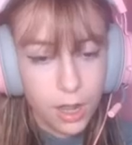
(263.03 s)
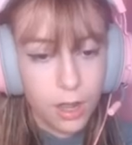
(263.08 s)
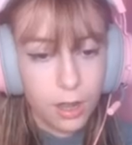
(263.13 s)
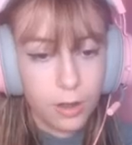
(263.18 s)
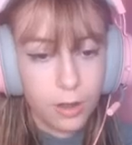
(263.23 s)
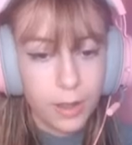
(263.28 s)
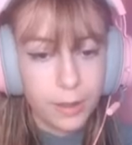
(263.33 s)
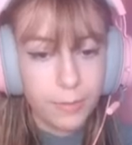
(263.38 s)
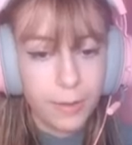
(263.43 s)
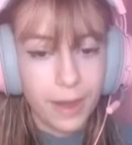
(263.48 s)

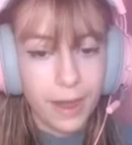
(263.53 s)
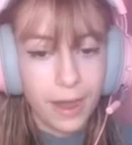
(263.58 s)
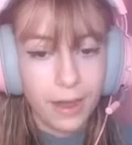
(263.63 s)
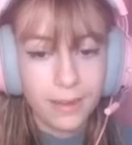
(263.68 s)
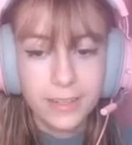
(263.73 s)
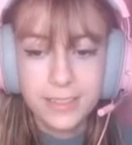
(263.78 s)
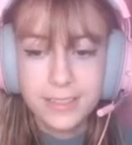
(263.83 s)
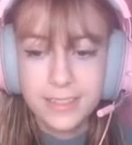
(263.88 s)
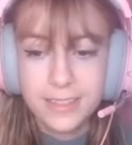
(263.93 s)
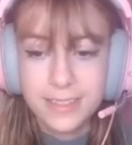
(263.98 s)
Okay, wait, I
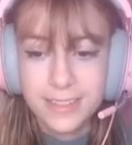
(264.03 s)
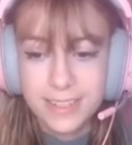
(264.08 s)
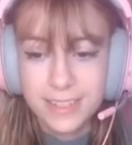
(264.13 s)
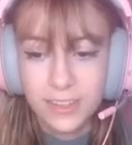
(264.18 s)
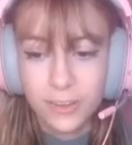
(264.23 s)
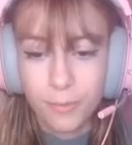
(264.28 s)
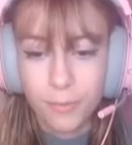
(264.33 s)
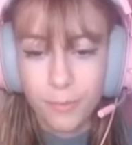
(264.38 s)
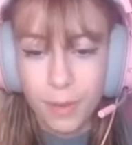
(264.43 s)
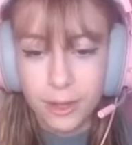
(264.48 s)
need to see
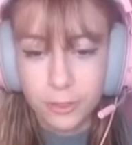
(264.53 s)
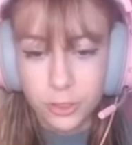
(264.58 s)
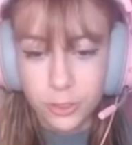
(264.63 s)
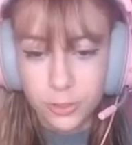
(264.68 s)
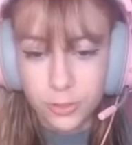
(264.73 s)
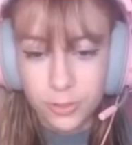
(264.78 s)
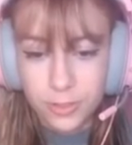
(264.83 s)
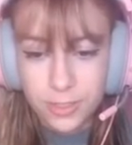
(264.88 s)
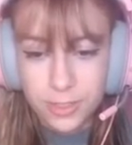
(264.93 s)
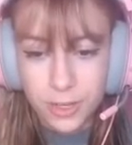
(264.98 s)
their
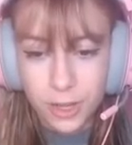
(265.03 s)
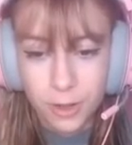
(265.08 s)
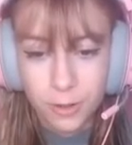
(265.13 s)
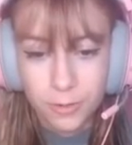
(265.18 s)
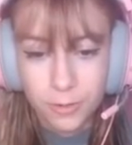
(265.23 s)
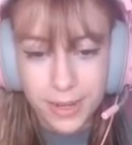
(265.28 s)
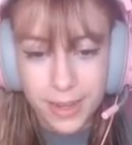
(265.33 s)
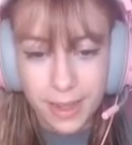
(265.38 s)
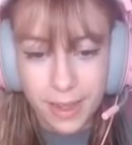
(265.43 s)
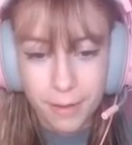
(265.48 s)
magicals code
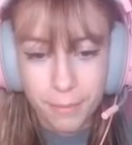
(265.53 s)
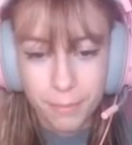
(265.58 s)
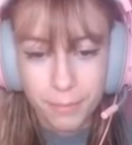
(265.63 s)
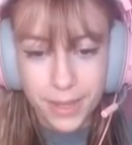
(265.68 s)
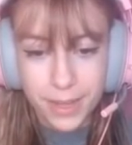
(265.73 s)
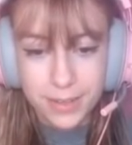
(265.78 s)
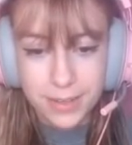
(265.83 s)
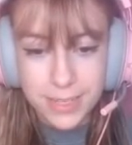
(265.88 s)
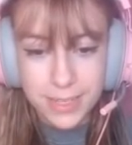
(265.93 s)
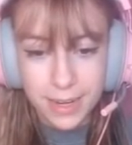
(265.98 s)
again
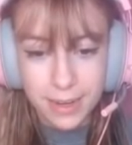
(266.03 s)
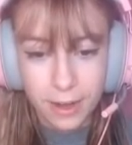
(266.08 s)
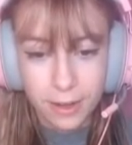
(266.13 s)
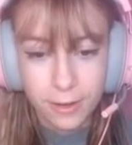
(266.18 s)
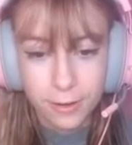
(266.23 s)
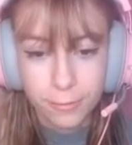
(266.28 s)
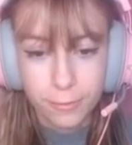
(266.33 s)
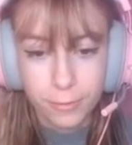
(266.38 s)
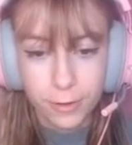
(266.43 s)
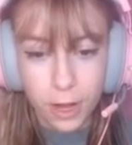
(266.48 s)
because I kind
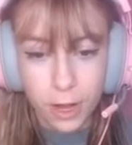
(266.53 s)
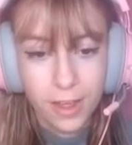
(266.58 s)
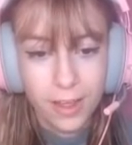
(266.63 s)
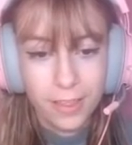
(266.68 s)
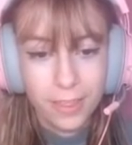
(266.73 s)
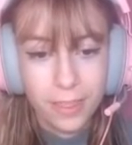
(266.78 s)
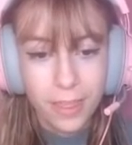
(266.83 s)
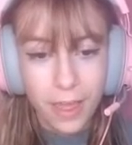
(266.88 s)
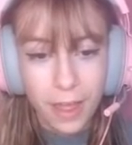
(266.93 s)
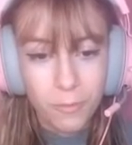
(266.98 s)
of
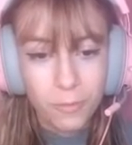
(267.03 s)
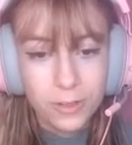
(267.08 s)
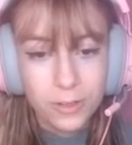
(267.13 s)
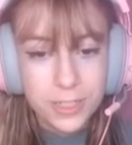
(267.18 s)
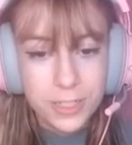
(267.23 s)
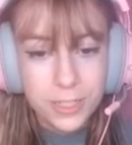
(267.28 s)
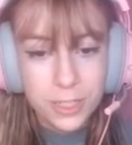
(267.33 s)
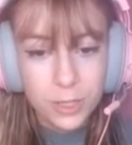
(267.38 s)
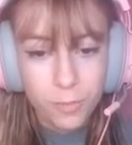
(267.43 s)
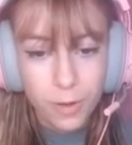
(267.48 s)
forgot. That
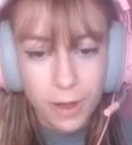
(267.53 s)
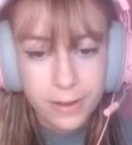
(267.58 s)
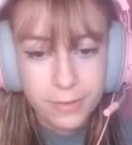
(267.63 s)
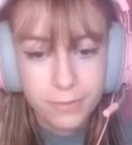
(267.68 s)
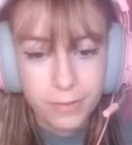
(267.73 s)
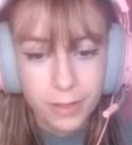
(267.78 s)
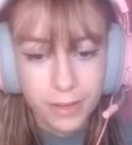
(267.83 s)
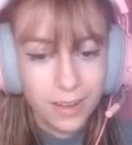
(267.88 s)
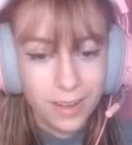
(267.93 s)
one's the raven.